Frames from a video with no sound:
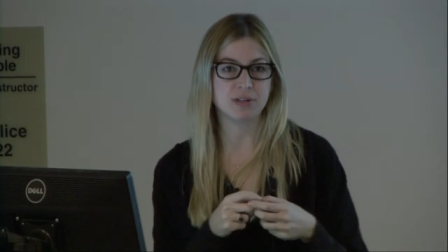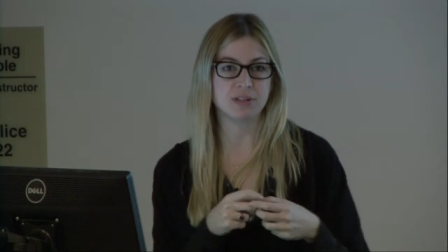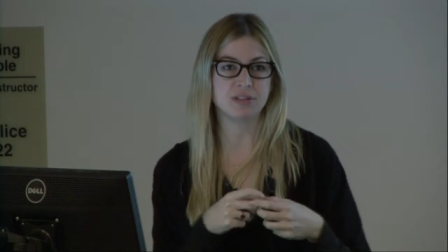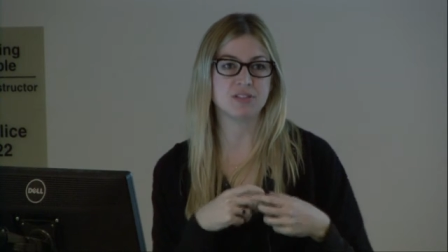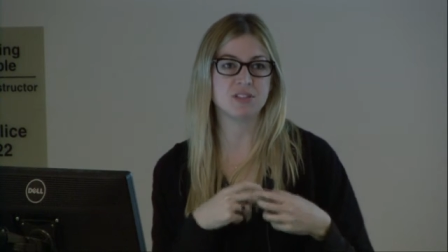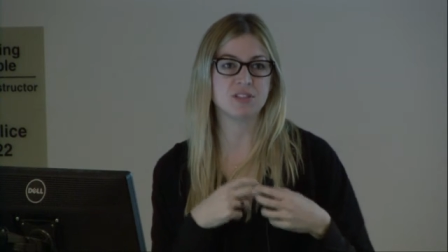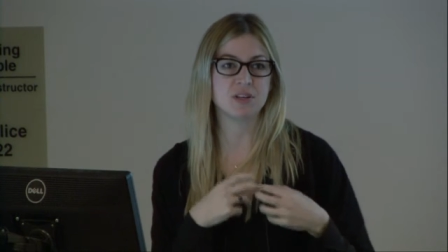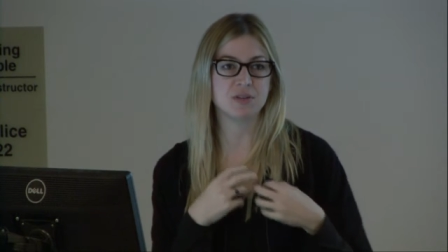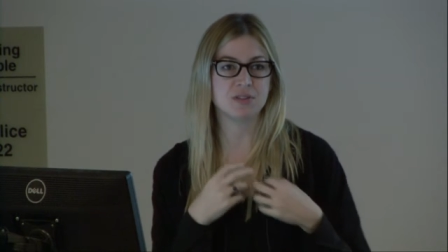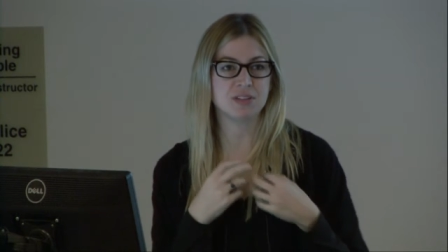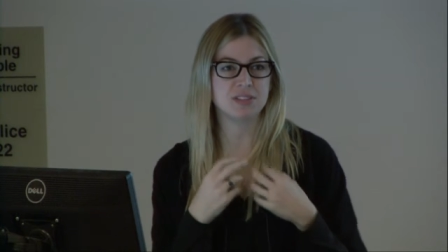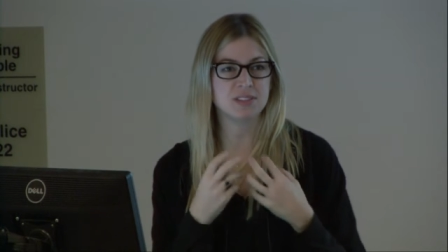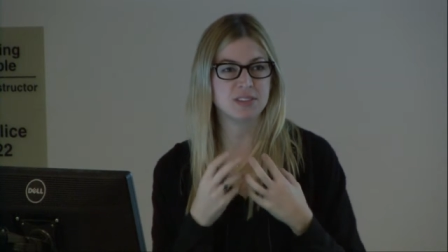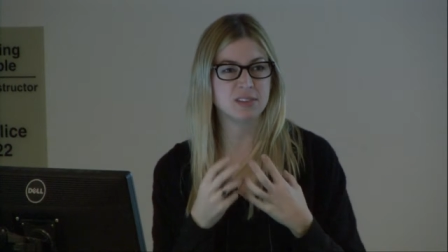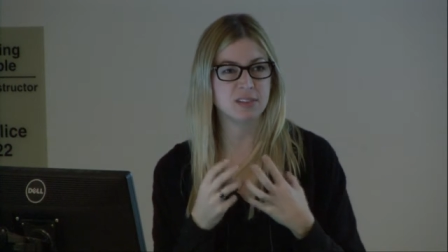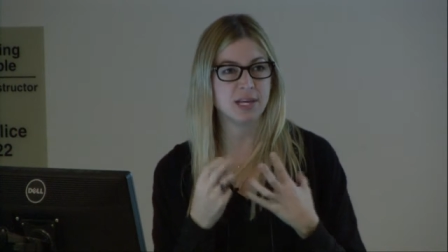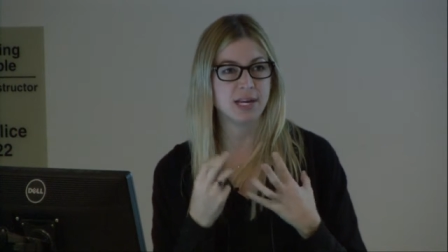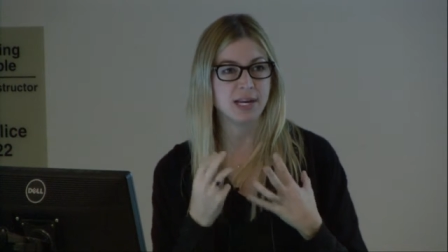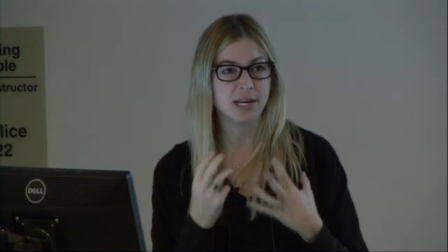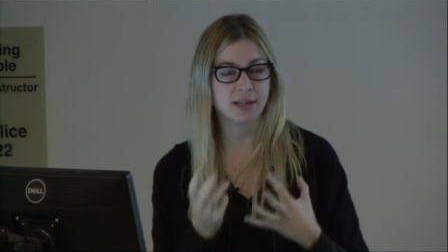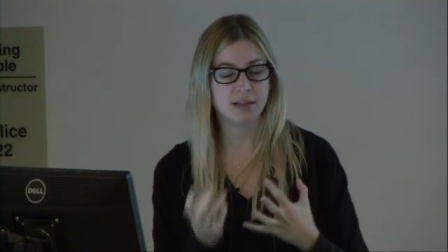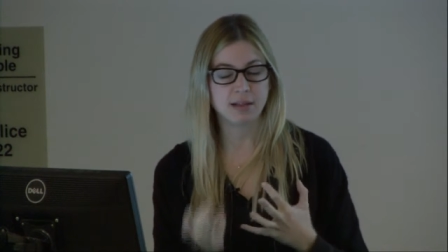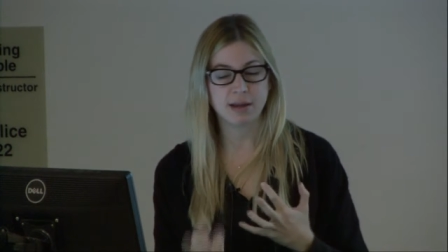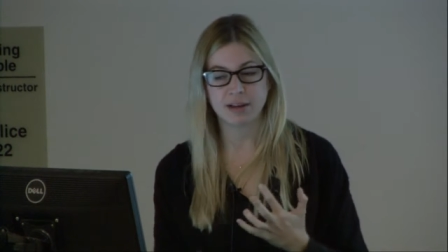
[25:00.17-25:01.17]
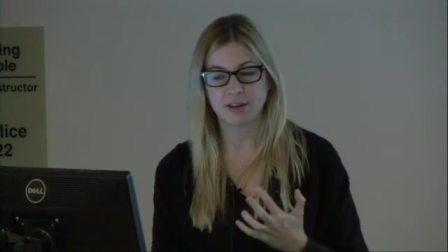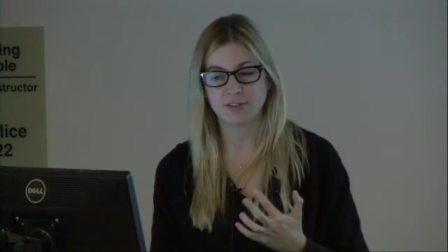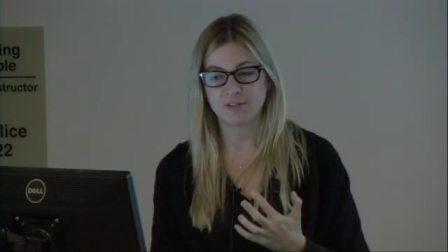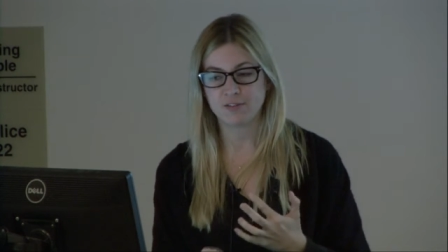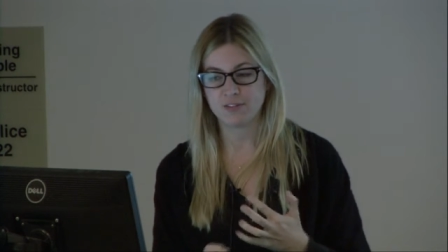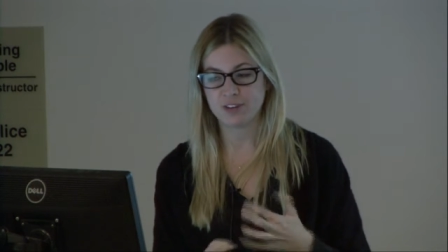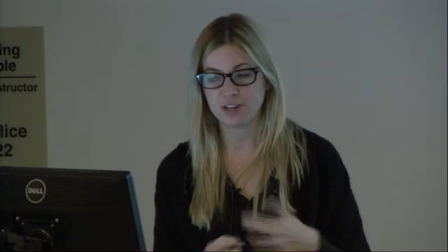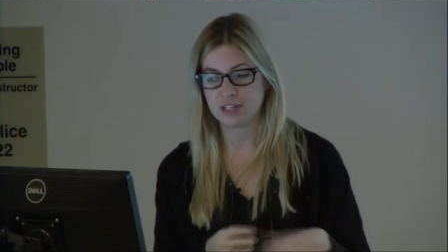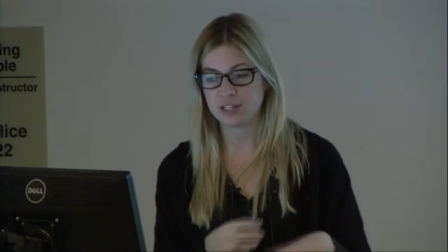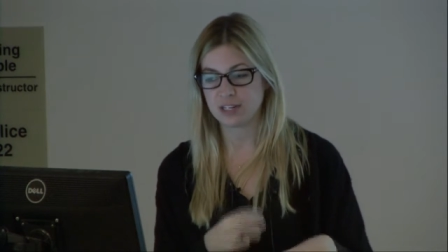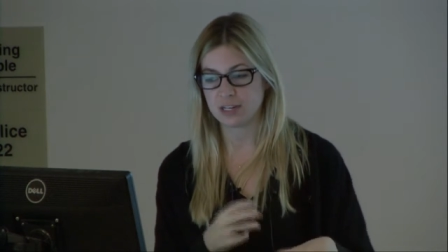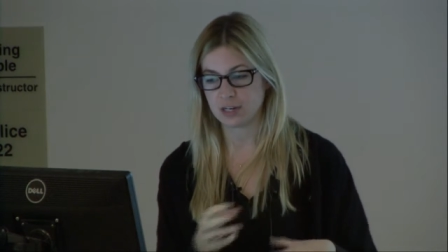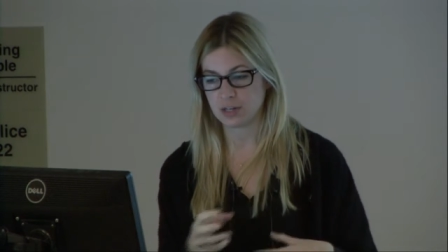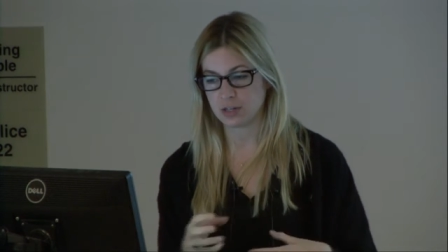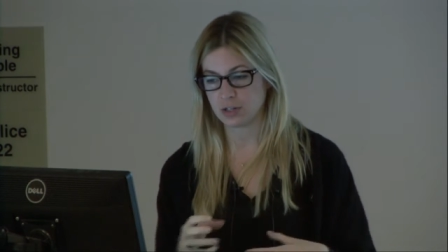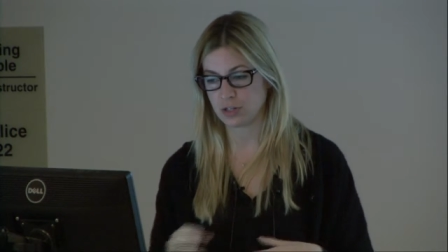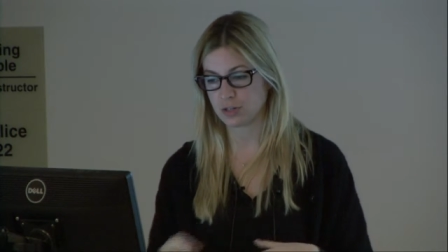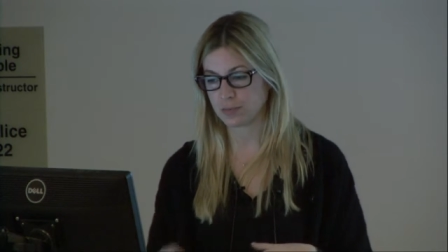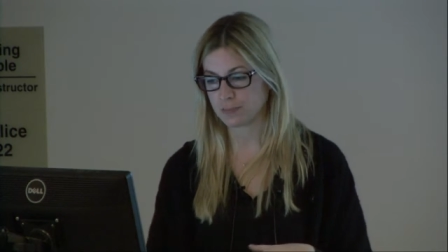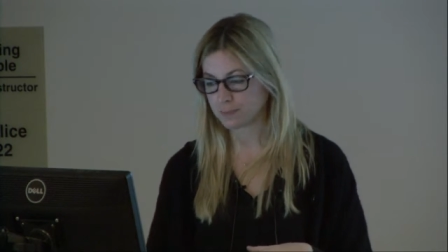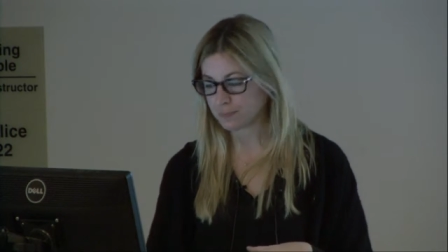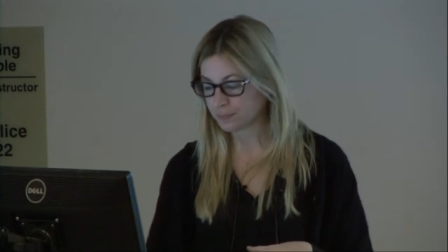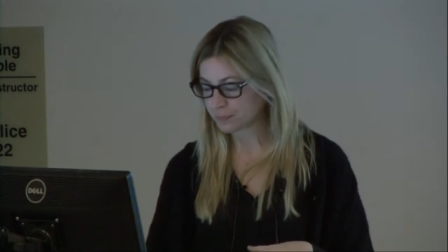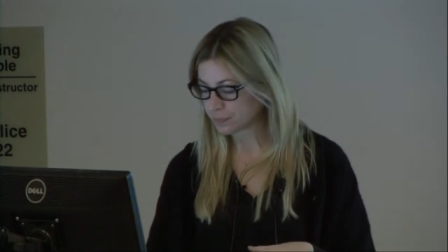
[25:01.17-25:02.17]
it. So this ladylike
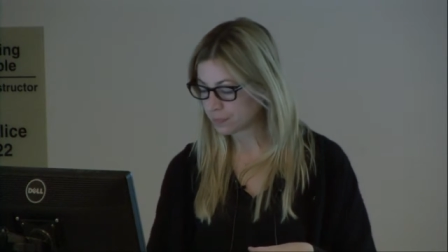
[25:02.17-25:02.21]
vintage.